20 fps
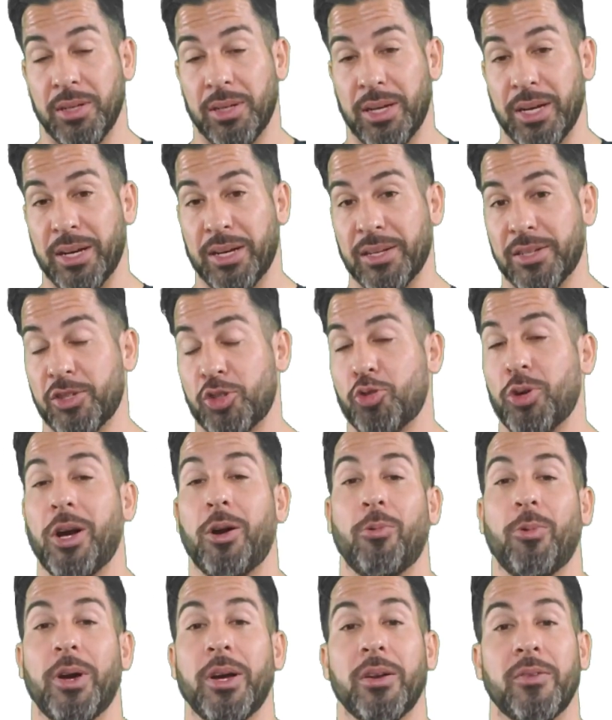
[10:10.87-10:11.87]
like, it's a
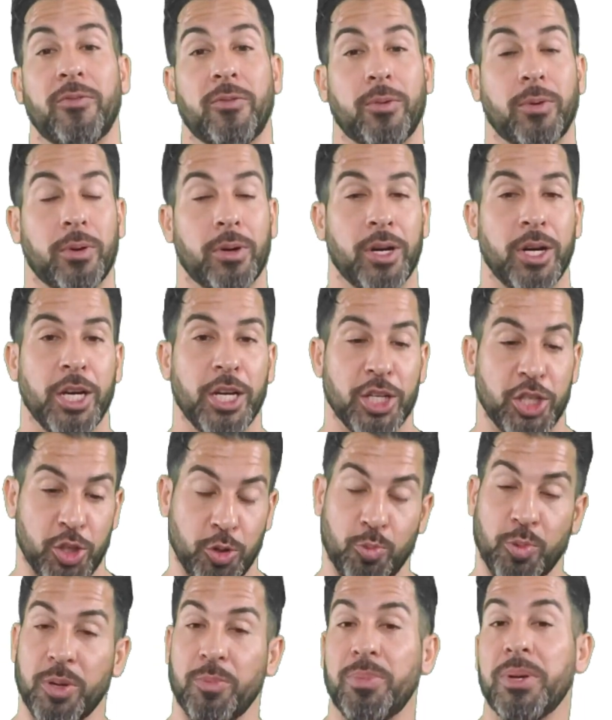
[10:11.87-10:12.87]
trial run for,
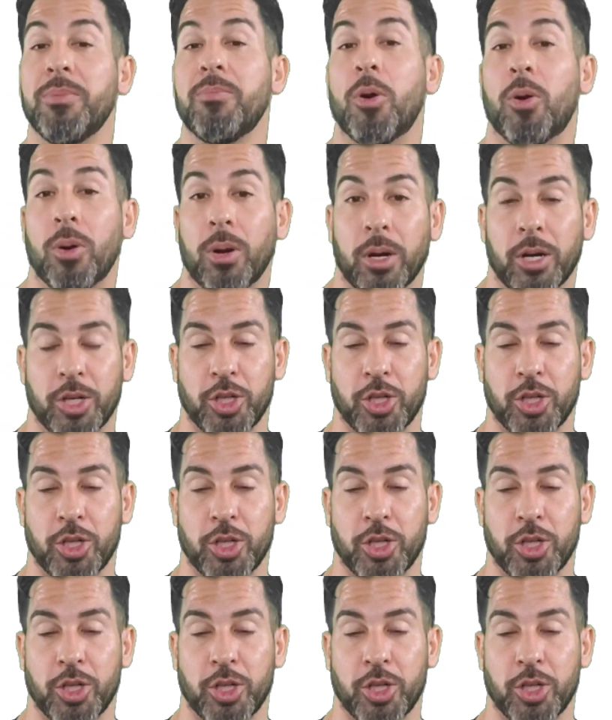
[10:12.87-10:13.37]
should we be more?